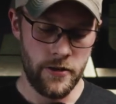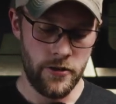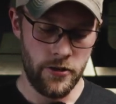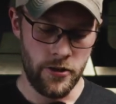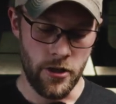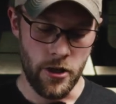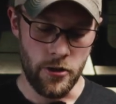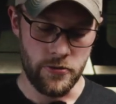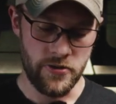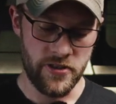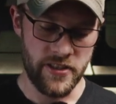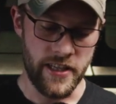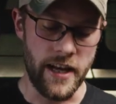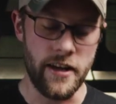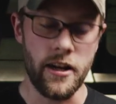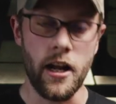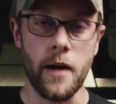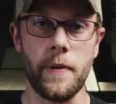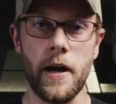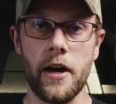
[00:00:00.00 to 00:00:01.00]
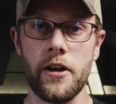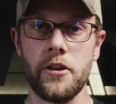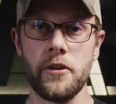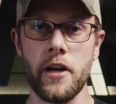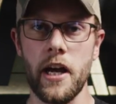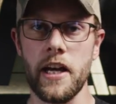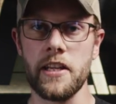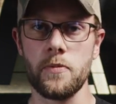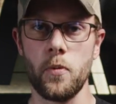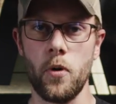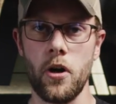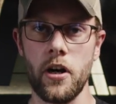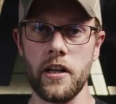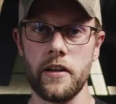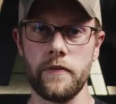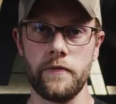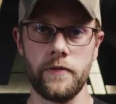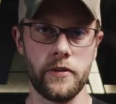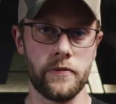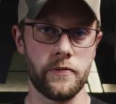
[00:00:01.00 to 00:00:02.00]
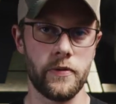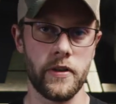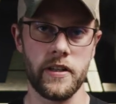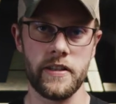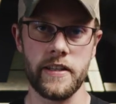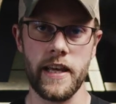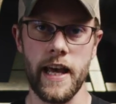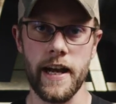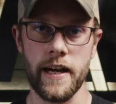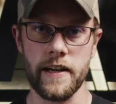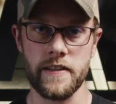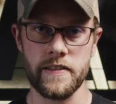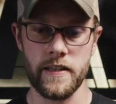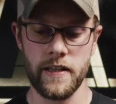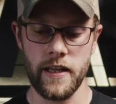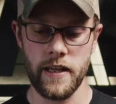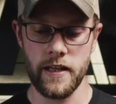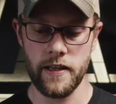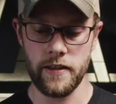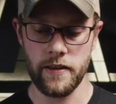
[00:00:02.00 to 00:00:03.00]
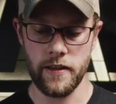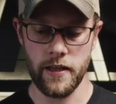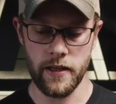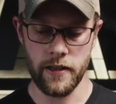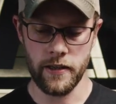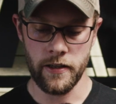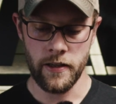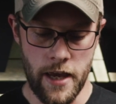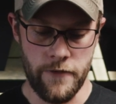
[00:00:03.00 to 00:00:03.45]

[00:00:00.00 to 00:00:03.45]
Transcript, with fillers: You know, set it up how you guys want it. Feel free to tag us in anything.